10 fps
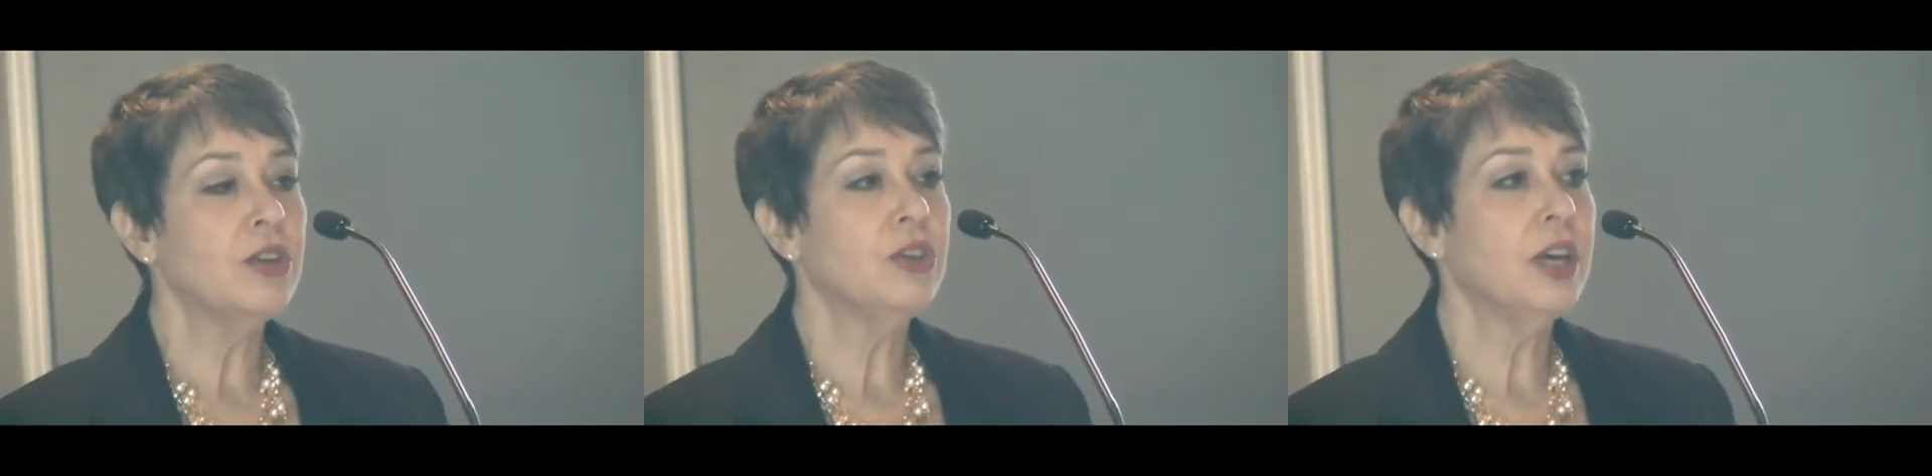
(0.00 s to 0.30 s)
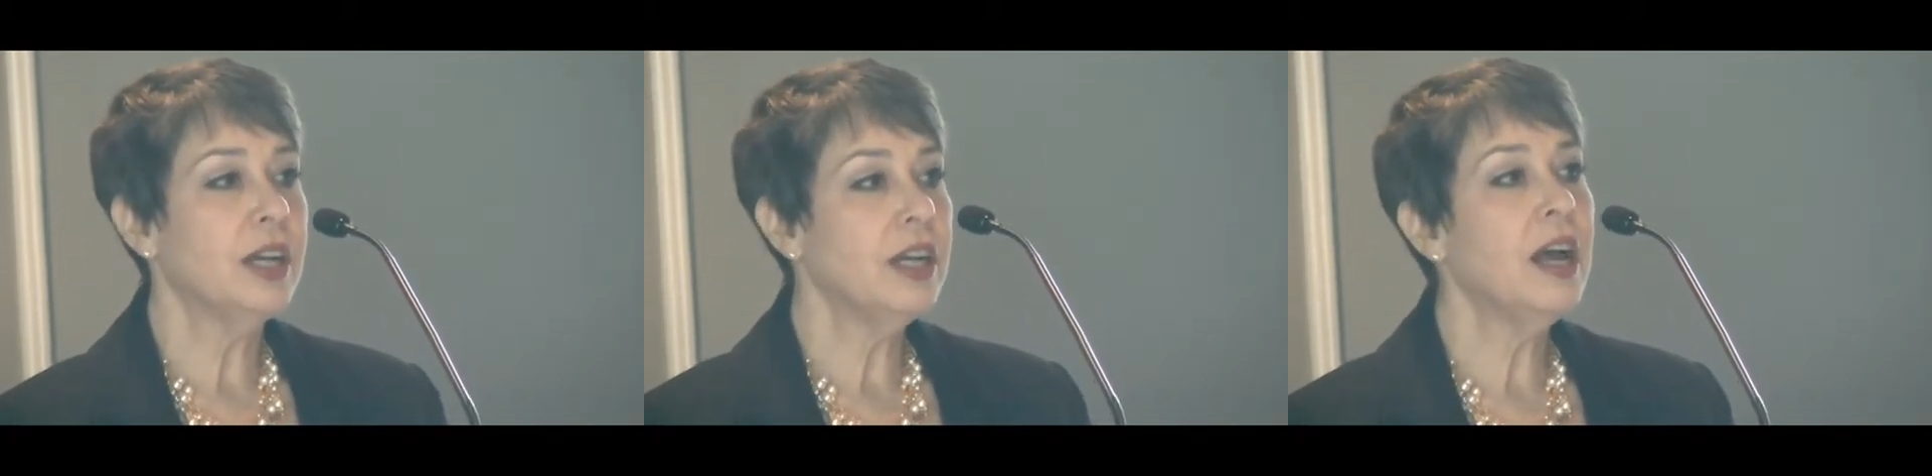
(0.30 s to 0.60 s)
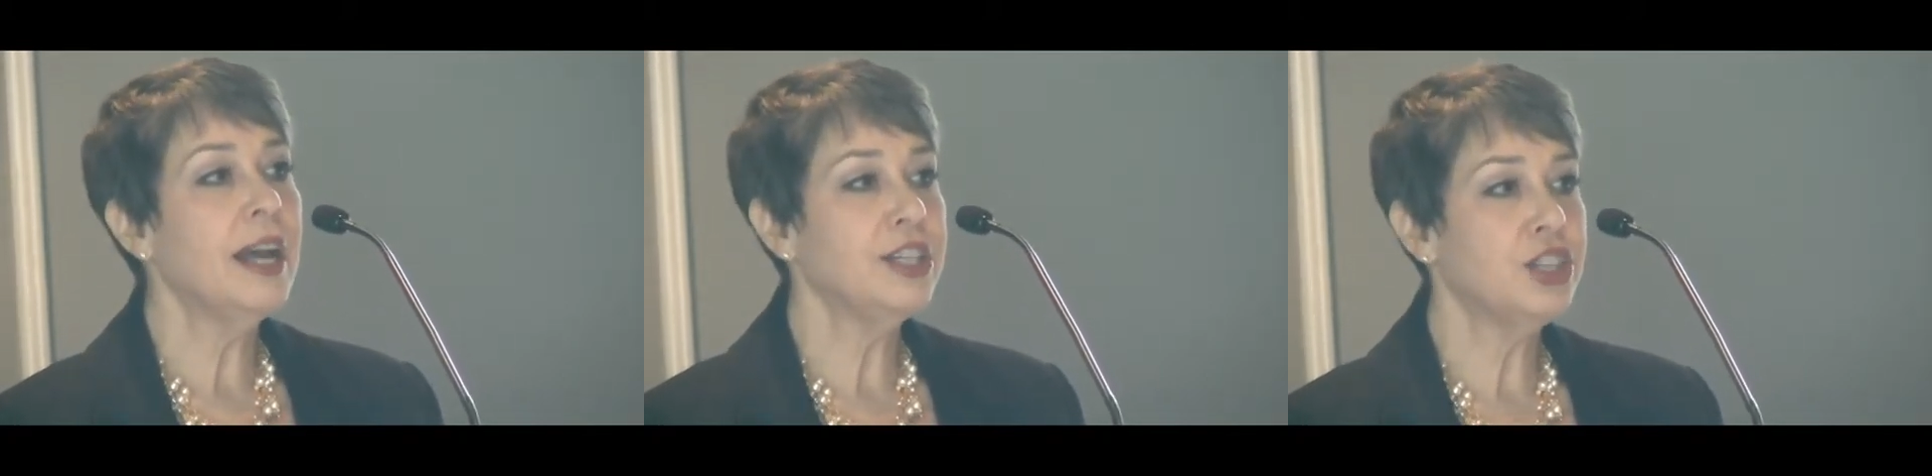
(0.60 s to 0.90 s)
You're not in a
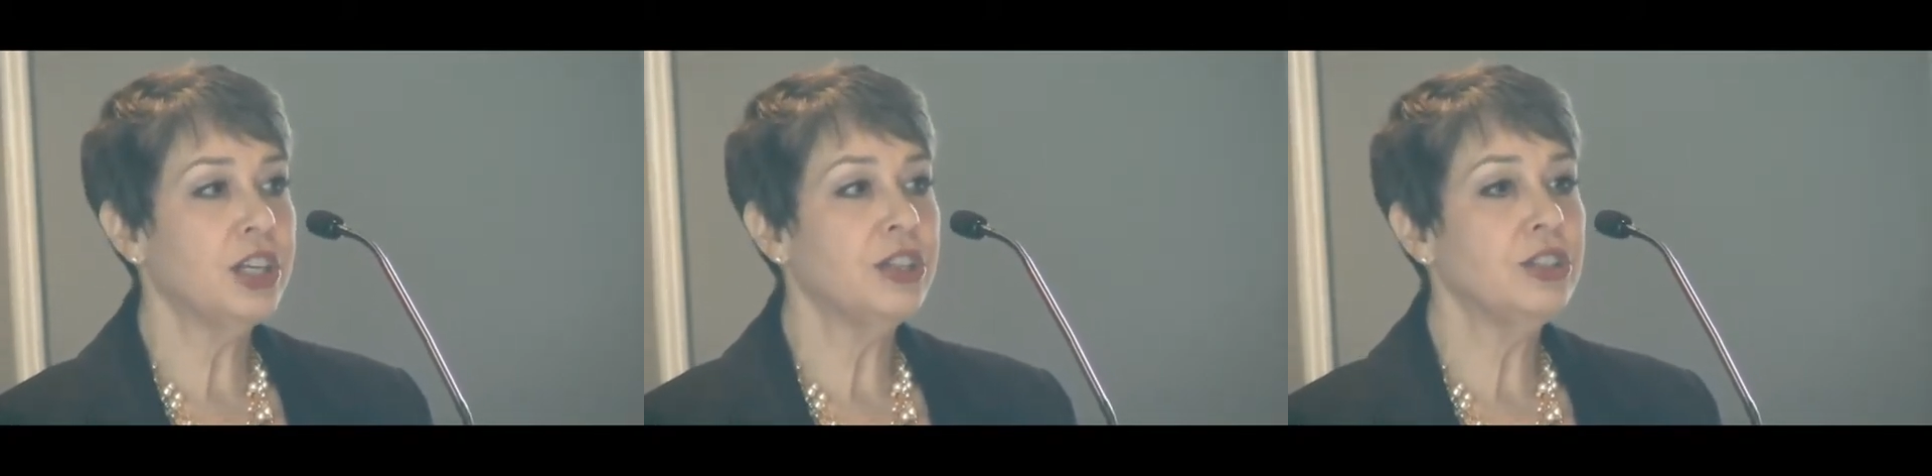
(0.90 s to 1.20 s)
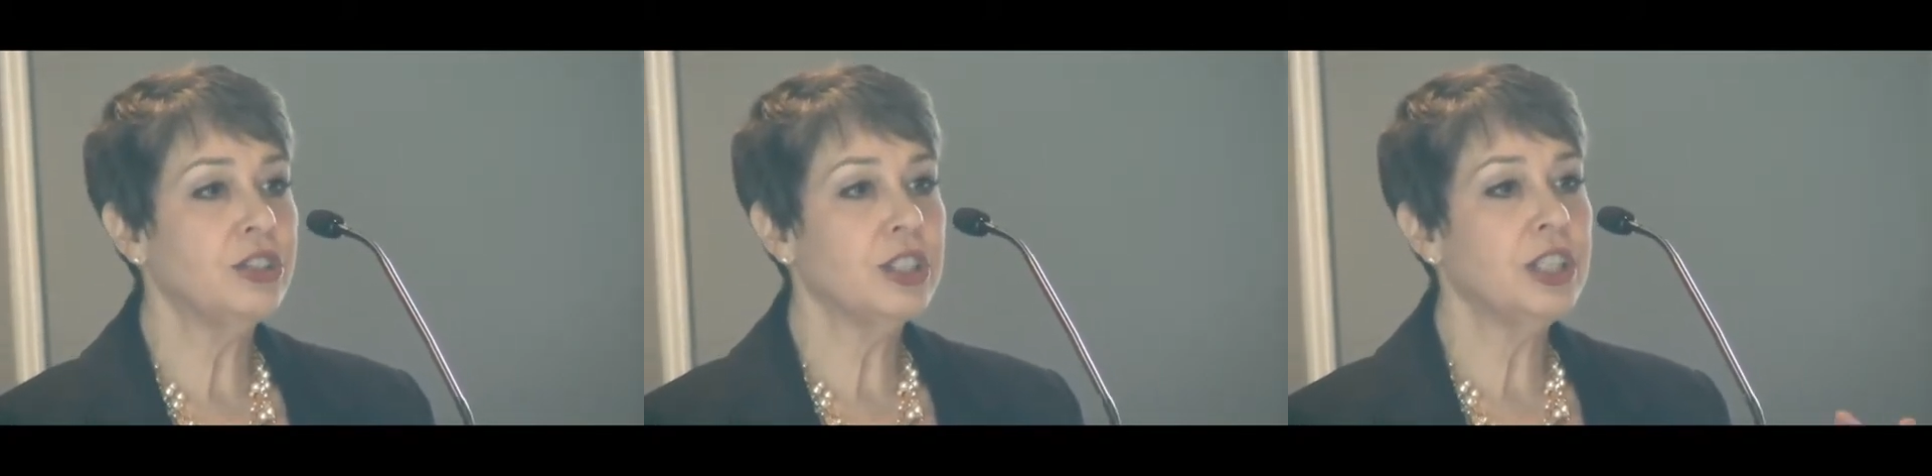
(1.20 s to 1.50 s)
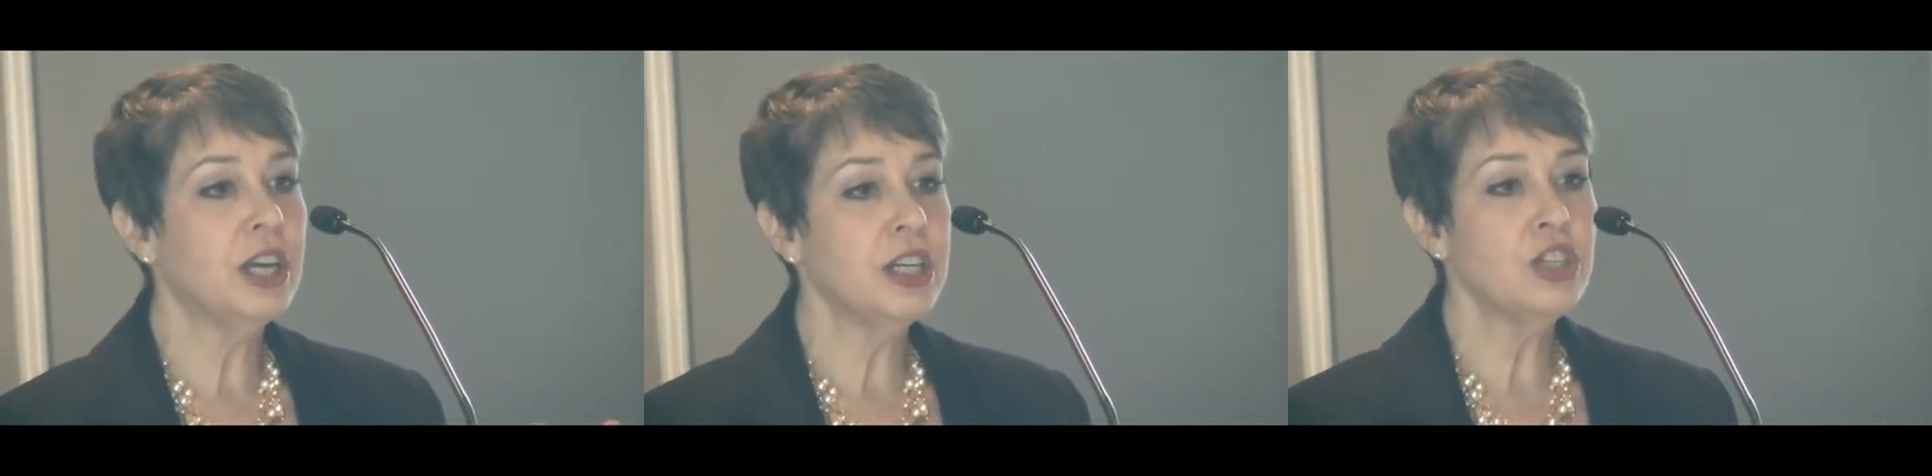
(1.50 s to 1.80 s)
high chair. You're a
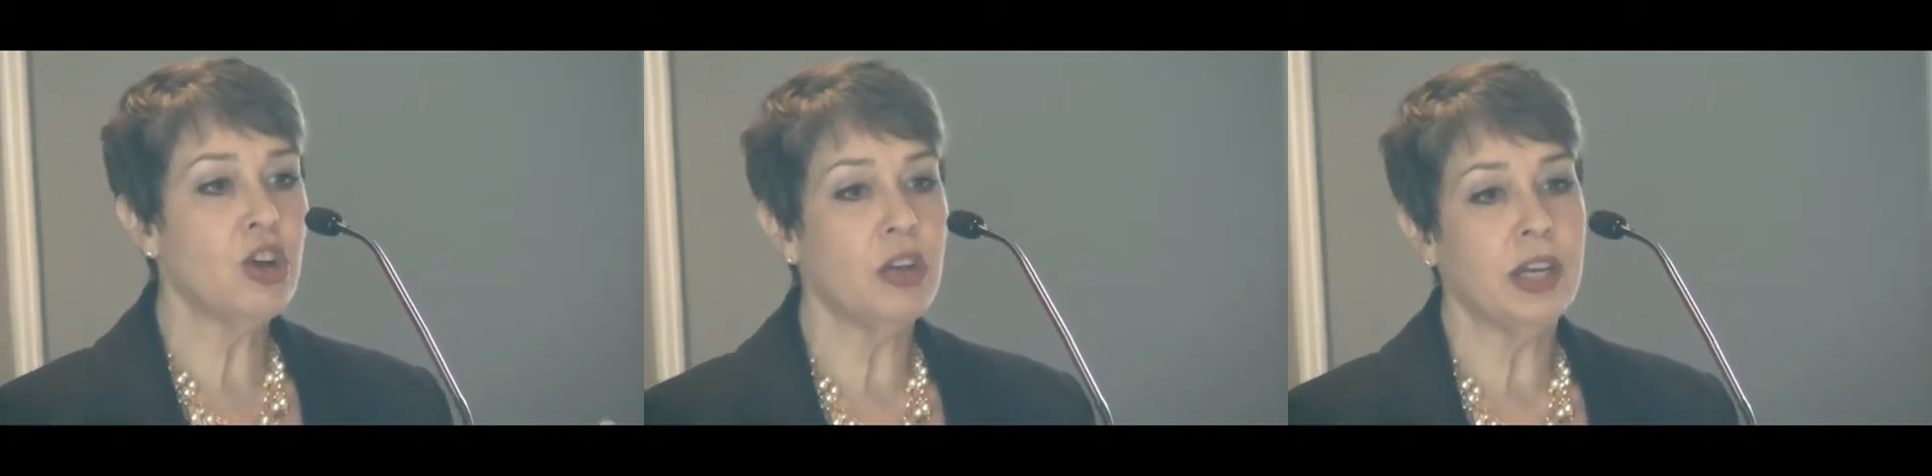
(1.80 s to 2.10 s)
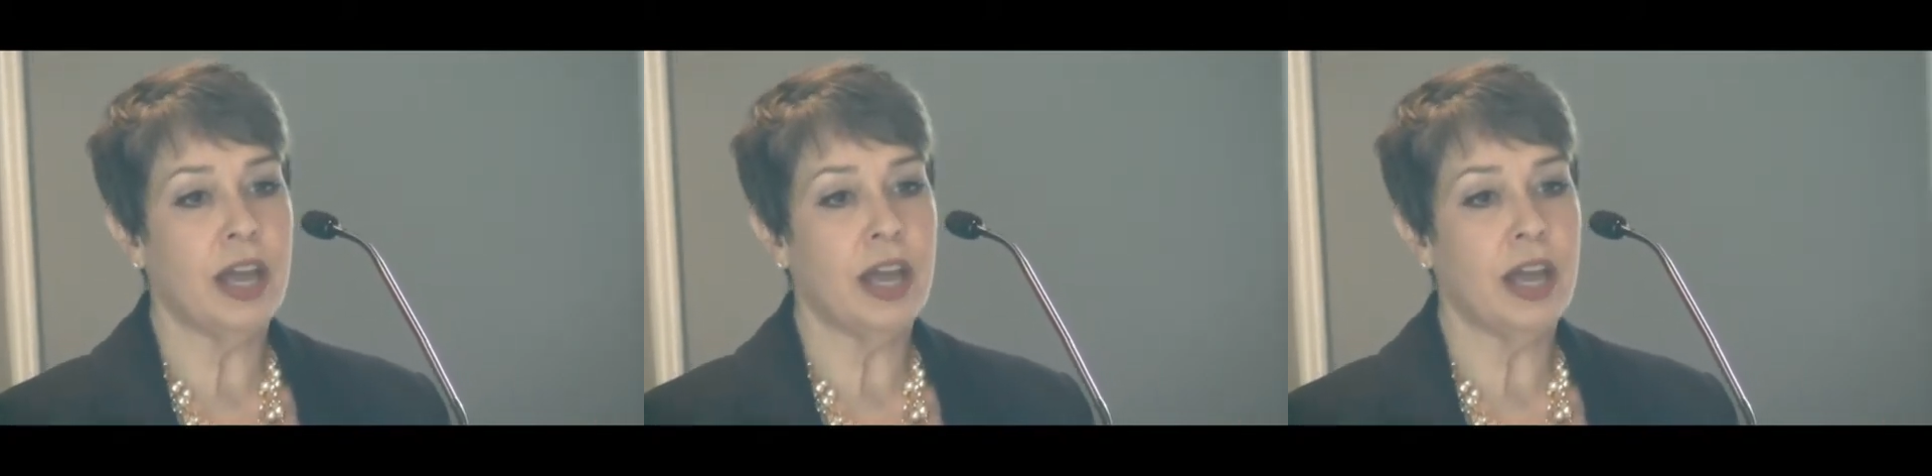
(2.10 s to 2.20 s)
young adult